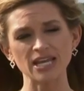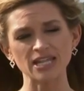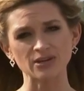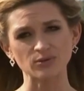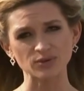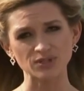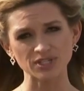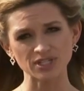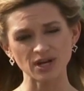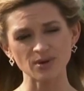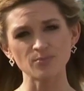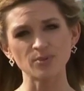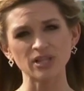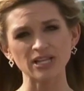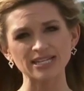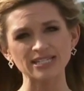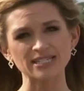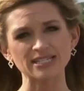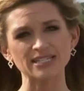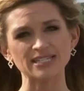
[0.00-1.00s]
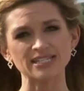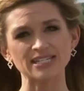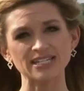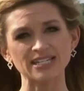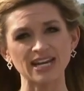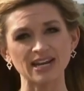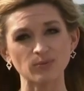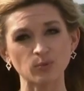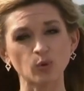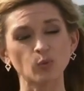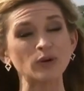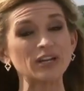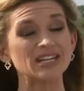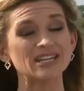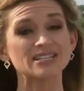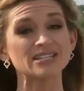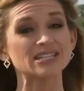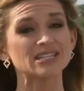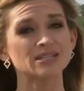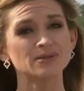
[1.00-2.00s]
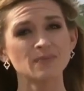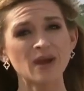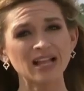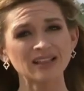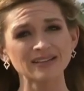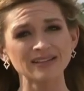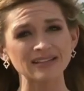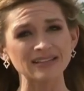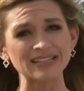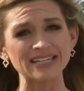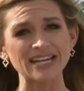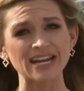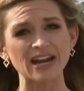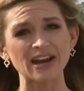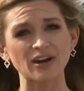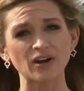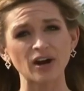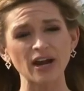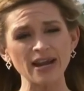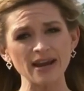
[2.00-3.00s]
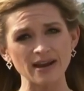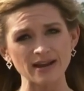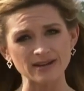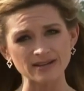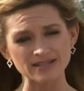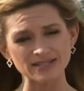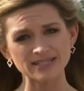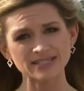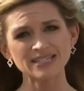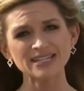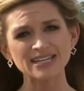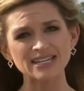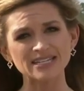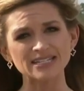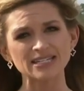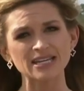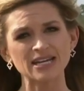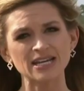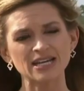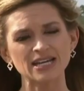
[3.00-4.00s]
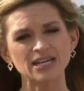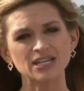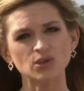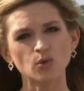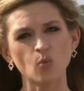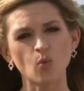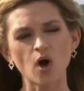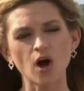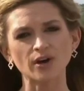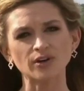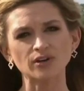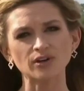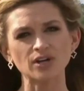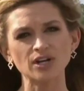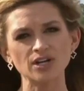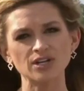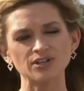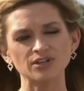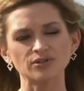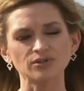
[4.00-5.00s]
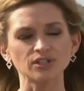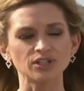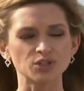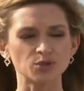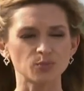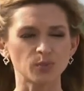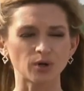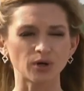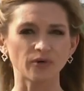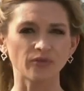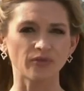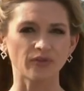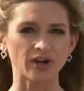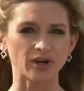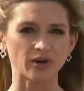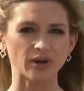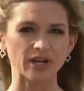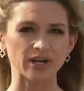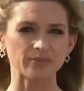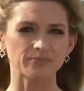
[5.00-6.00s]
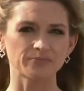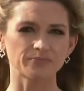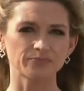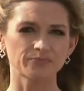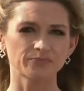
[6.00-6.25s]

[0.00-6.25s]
There were some places today where we could smell it in the air and see it in the water near Lynchburg Ferry.